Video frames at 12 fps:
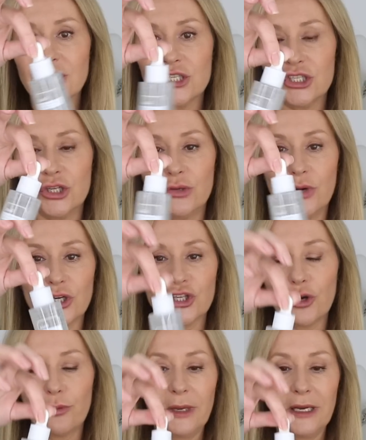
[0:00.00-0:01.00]
to a
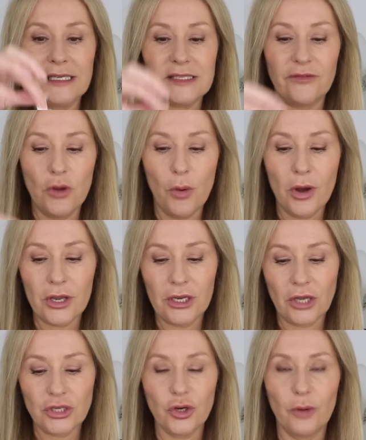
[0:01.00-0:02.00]
shopping list if you are going to
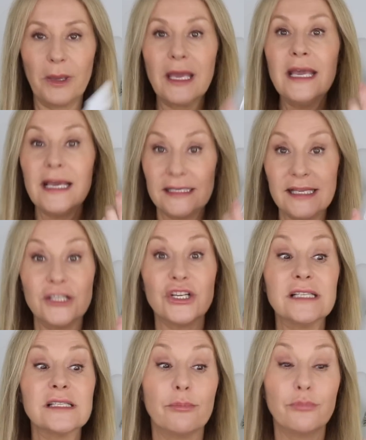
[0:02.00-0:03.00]
go shopping.
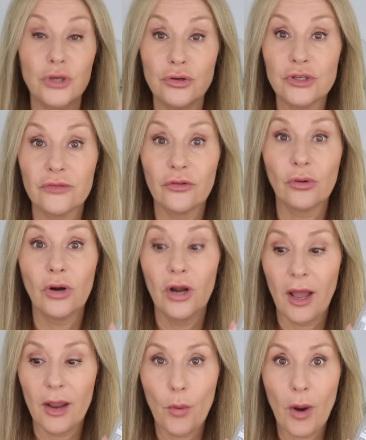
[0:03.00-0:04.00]
Essentially, it's a beautiful,
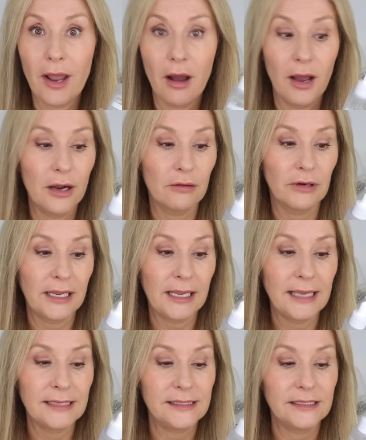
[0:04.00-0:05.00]
lightweight hyaluronic
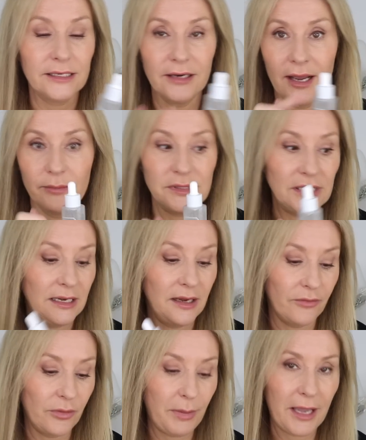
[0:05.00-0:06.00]
acid, and I absolutely
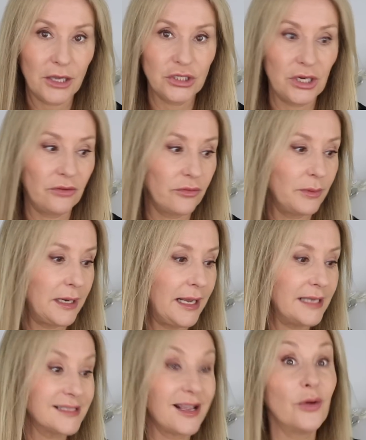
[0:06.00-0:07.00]
love the packaging from
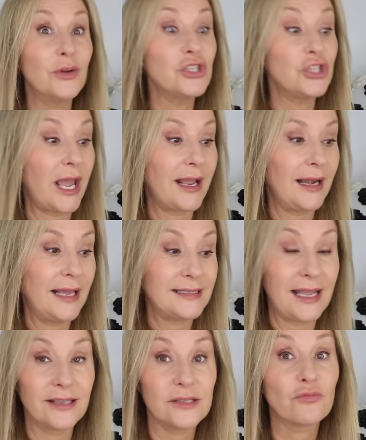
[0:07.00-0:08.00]
Claire's. Go and check Claire's
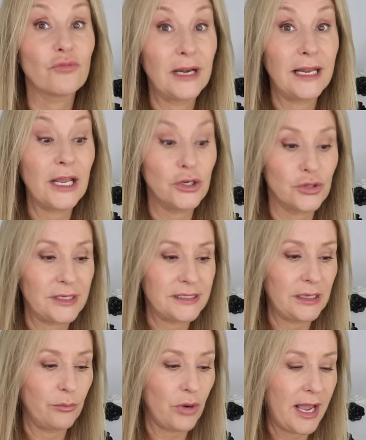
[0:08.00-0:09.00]
out. It's a really
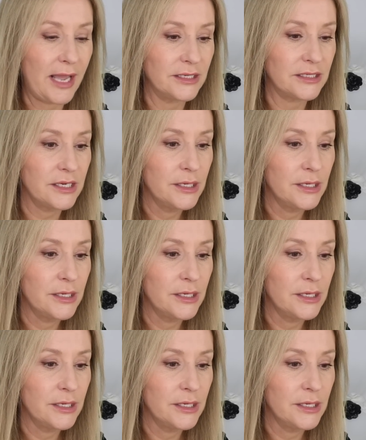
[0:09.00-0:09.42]
interesting brand.